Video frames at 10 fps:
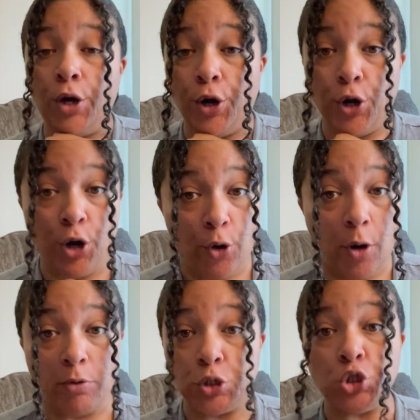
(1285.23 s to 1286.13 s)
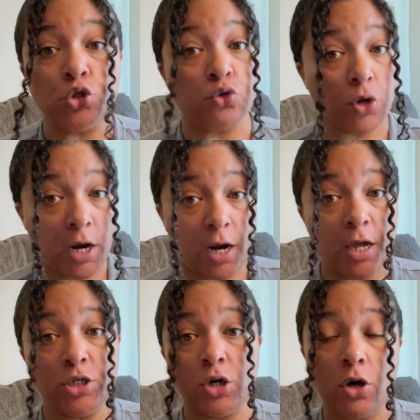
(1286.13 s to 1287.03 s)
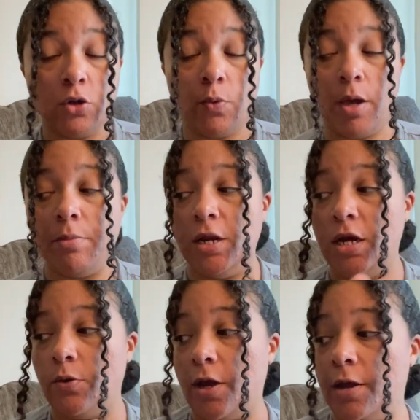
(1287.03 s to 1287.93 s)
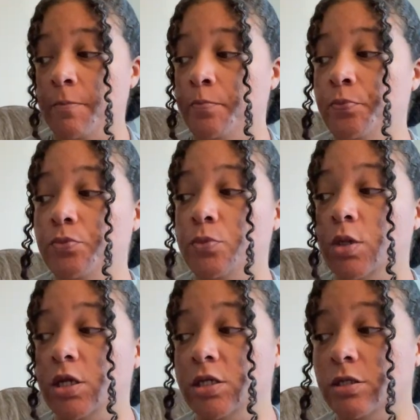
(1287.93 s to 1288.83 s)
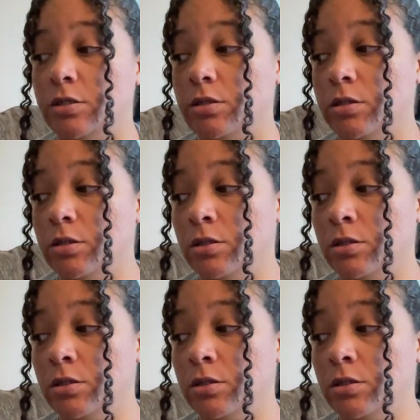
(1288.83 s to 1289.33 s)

No, I was straight edge all the way. But anyway, it's